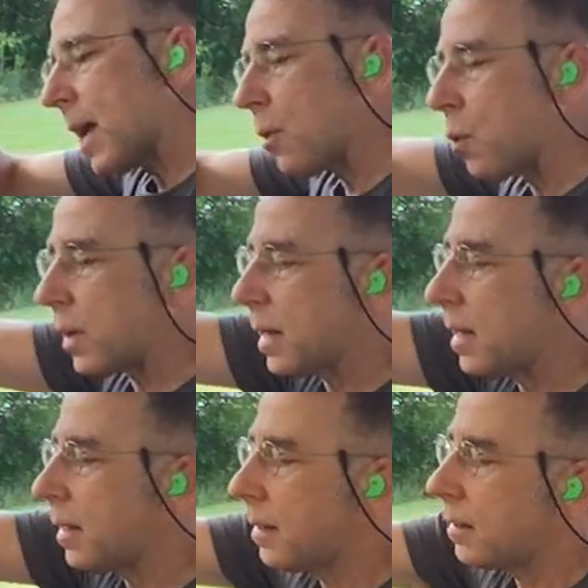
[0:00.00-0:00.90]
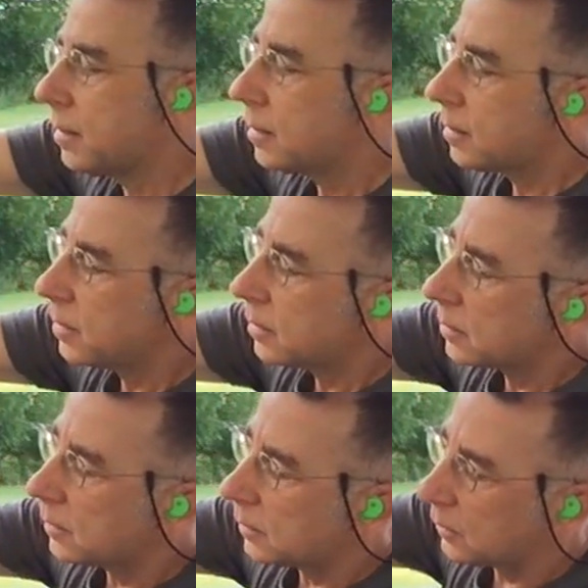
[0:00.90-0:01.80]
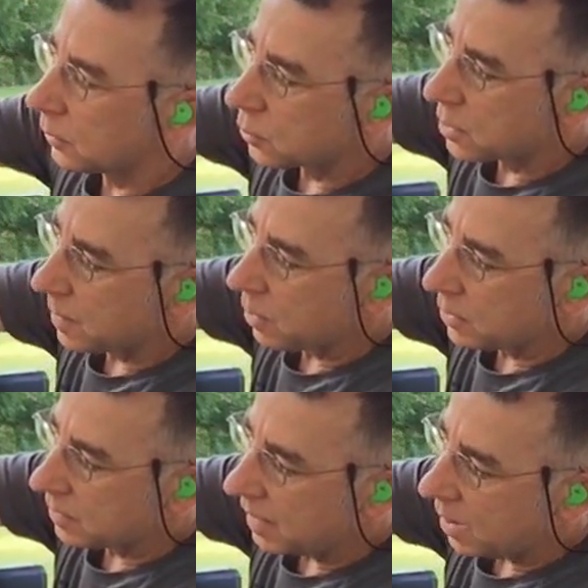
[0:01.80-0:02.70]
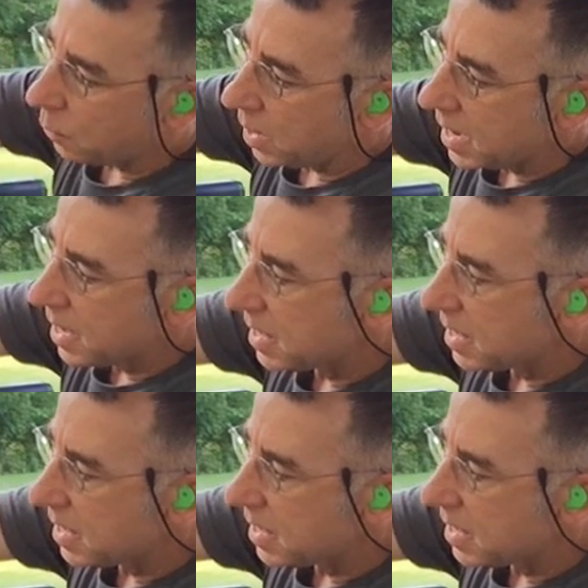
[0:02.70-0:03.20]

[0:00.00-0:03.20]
ammo and learn about it that way.